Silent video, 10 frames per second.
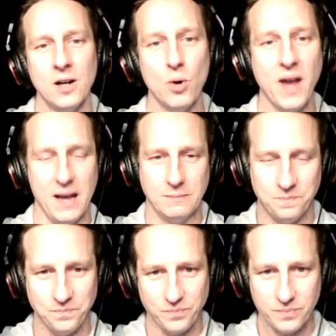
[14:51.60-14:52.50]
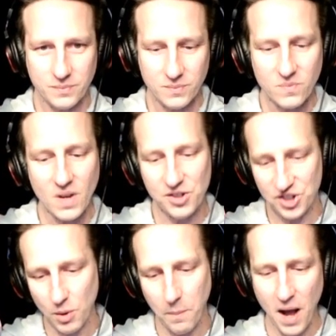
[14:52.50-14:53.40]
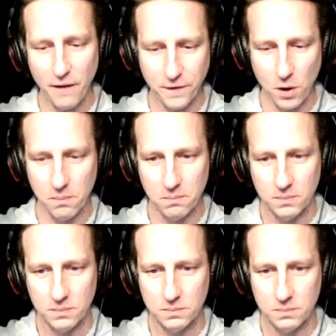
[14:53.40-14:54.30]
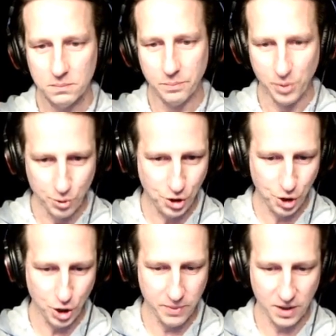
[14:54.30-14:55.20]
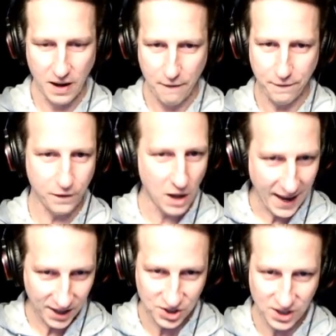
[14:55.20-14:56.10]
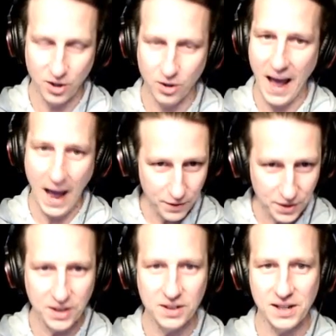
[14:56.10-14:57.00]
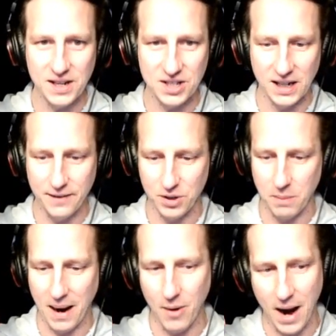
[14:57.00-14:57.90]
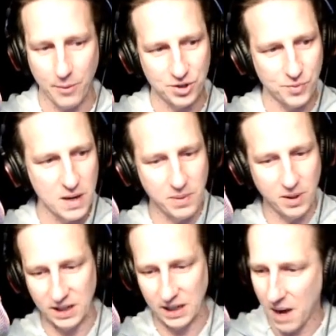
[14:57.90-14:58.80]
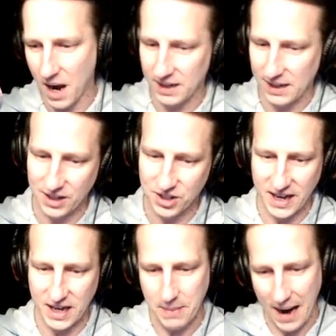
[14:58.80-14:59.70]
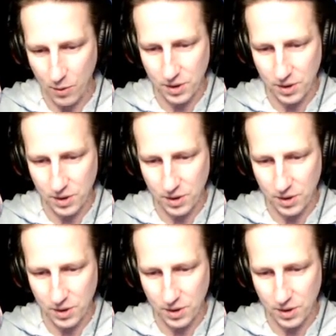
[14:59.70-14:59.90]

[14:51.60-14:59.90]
Okay. So apart from Bruce Sherman flexing on everything that he's delivered about how he's rebuilding a minor league stadium, how